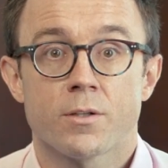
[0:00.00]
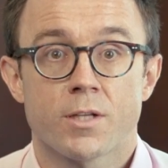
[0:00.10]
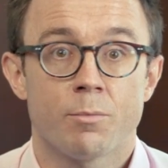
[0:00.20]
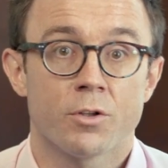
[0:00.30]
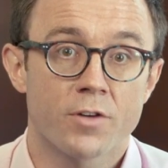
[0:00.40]
the
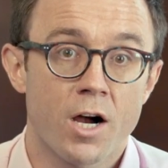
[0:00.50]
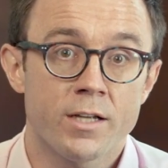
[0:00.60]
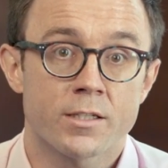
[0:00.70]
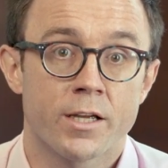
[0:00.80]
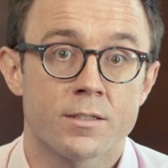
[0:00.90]
table of
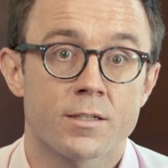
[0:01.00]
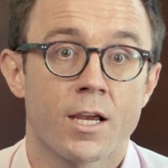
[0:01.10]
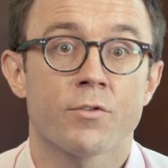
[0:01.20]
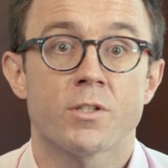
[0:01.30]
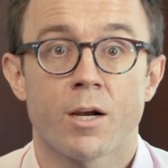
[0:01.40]
contents
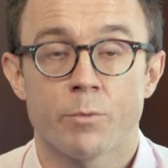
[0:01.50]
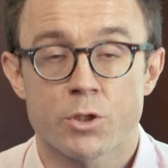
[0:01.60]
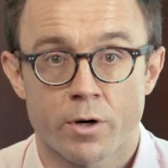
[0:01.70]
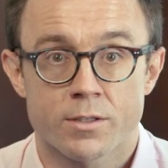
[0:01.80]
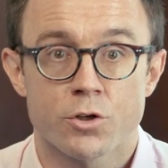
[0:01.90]
every time we
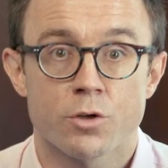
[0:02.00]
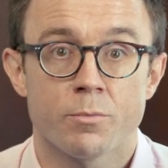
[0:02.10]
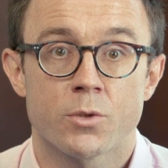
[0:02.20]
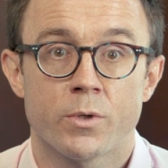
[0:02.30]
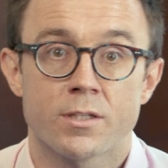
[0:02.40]
transition
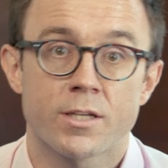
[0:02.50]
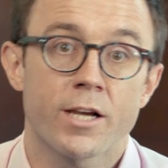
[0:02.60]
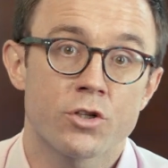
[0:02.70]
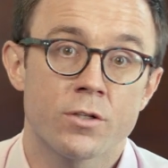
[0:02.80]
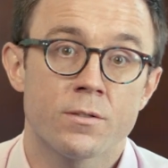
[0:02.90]
between
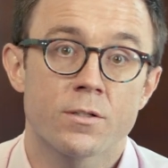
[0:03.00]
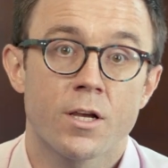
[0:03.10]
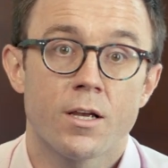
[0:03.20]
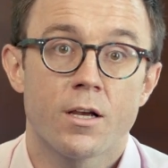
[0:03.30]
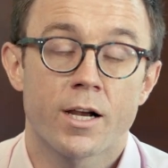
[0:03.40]
sections,
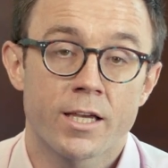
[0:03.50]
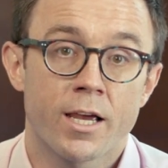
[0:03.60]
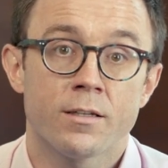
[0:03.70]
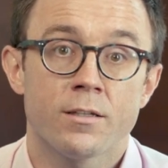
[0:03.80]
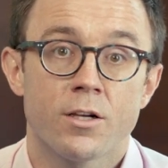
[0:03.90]

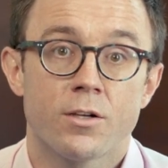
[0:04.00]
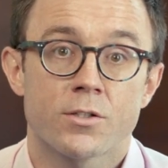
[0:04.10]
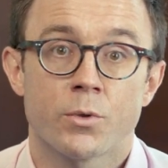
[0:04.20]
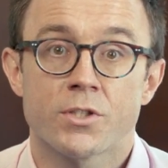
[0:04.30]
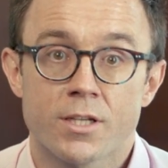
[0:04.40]
again,
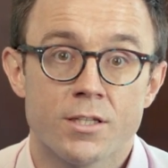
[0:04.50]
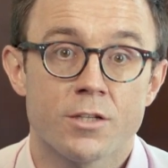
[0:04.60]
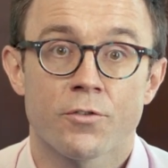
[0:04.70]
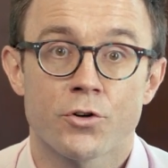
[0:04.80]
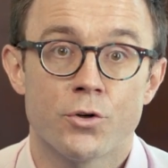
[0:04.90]
so it's easy
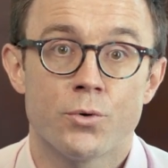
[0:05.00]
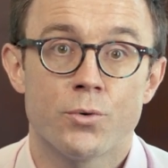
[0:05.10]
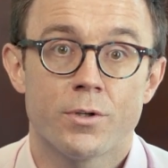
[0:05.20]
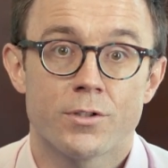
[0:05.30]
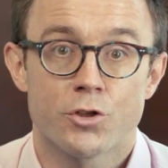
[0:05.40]
for you
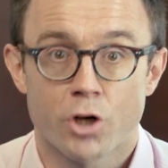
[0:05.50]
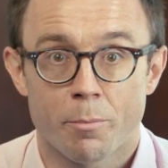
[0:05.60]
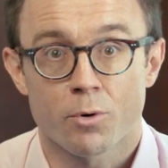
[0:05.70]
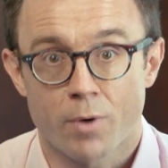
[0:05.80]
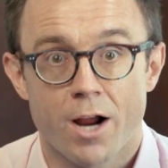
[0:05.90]
to
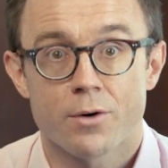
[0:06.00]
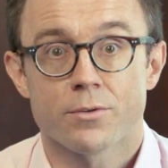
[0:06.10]
jump around.